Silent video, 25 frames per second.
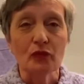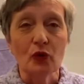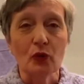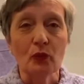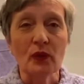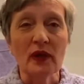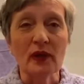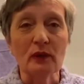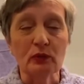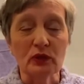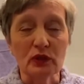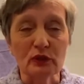
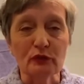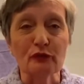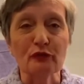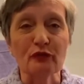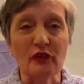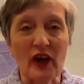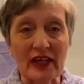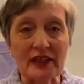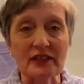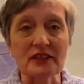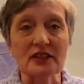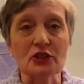we will
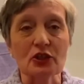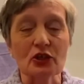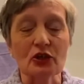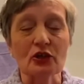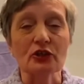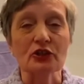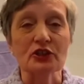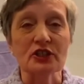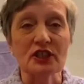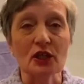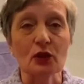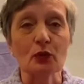fight
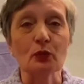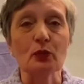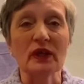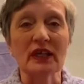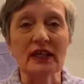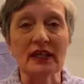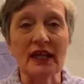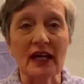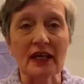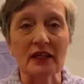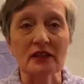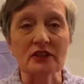until we
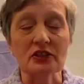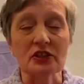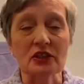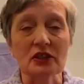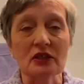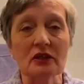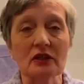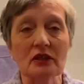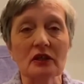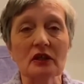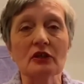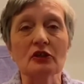get
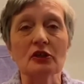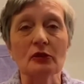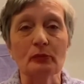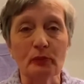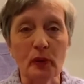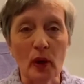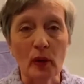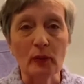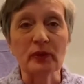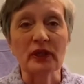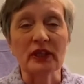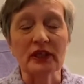the
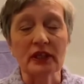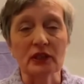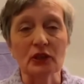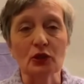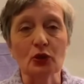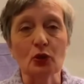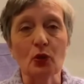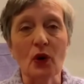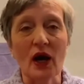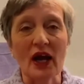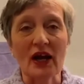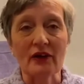public
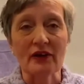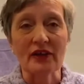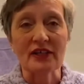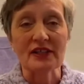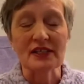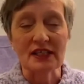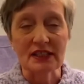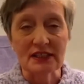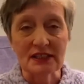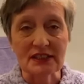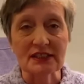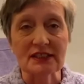inquiry
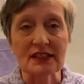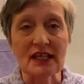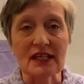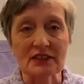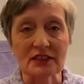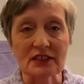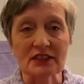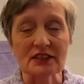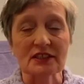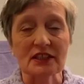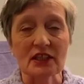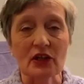that is
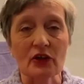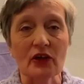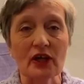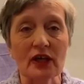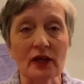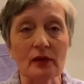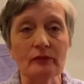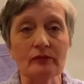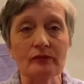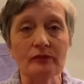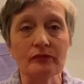necessary.